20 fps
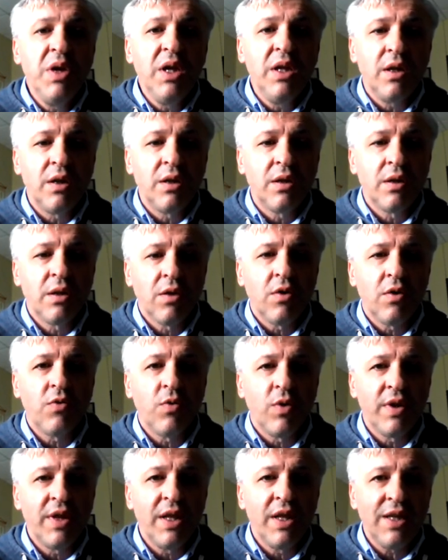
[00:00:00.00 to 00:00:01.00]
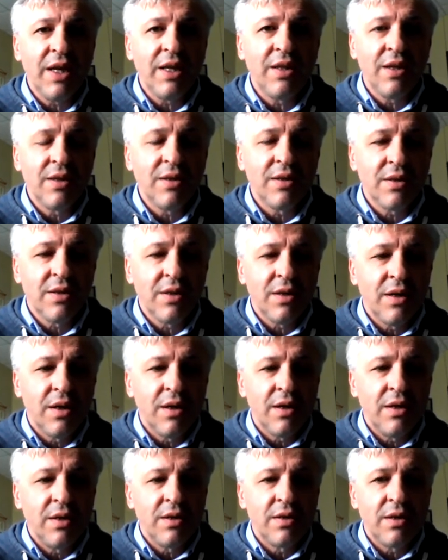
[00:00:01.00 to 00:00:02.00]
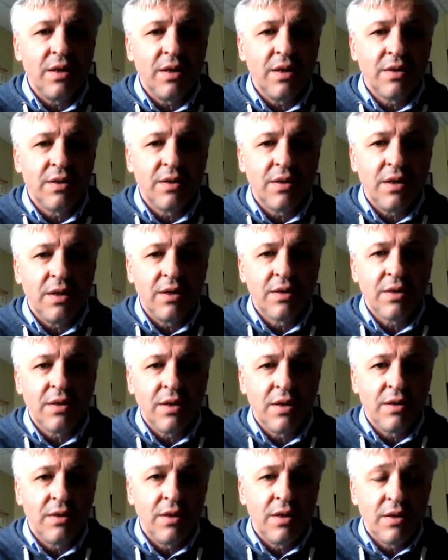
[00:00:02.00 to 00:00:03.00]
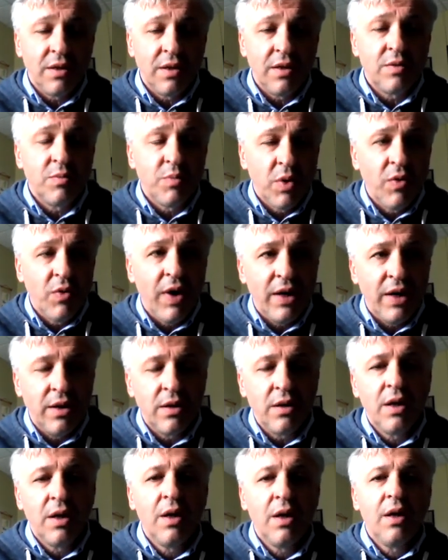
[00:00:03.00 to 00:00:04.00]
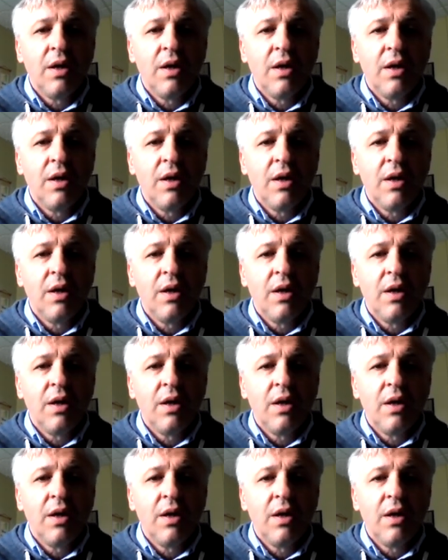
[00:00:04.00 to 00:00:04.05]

meaning of what that sentence is providing.